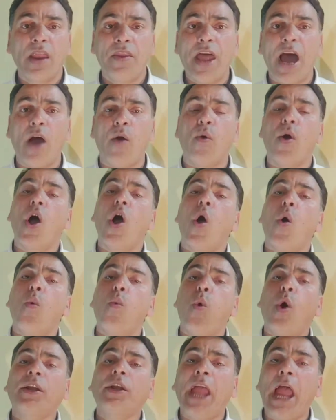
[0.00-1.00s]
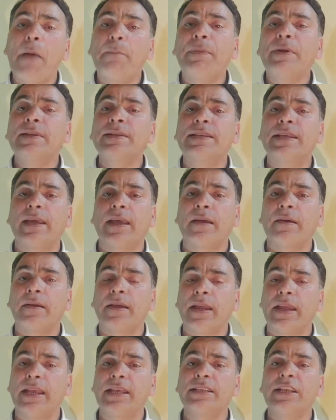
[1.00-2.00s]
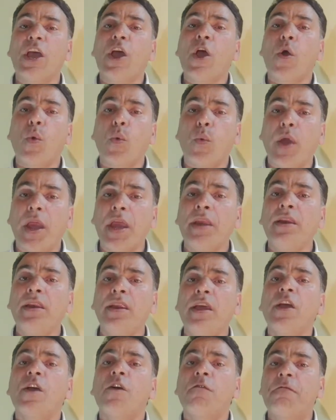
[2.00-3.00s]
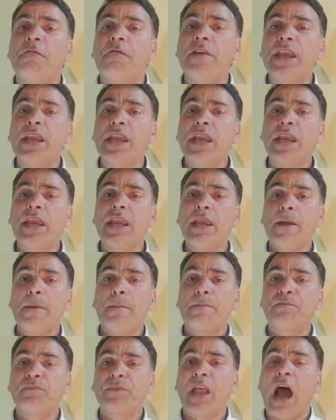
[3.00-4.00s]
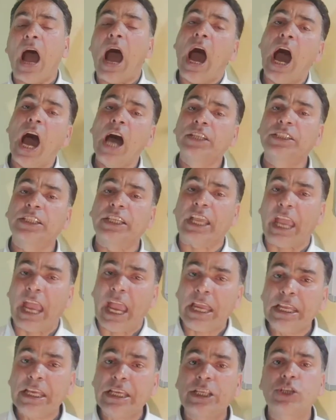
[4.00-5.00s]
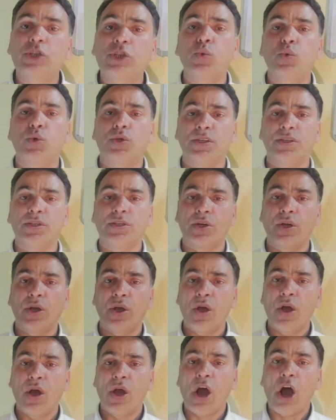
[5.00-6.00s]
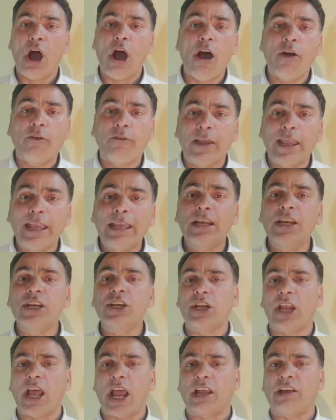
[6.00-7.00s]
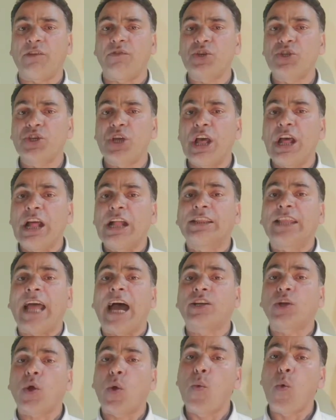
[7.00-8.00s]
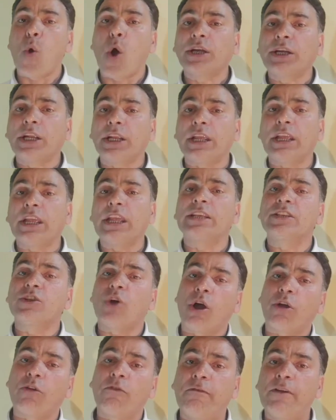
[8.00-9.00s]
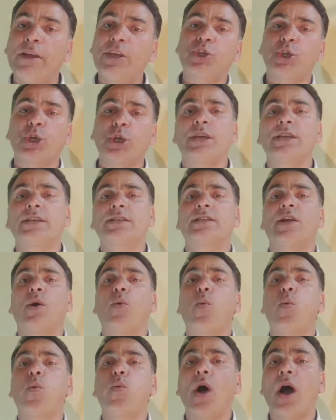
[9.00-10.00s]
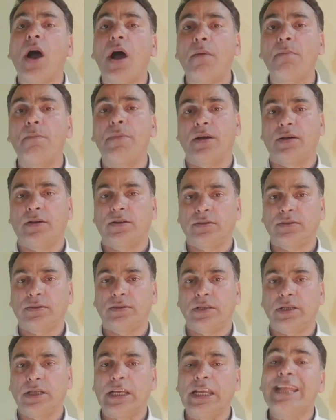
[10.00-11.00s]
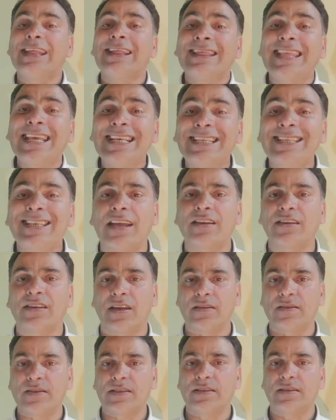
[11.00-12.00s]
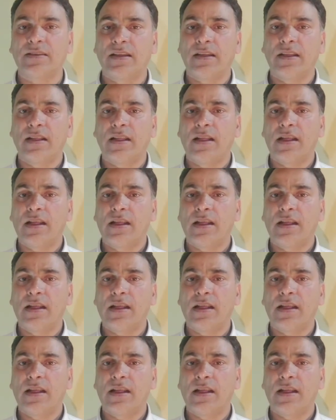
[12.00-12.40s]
Now, what happens here is when we ask any student of English language that what is or which is the verb in this sentence,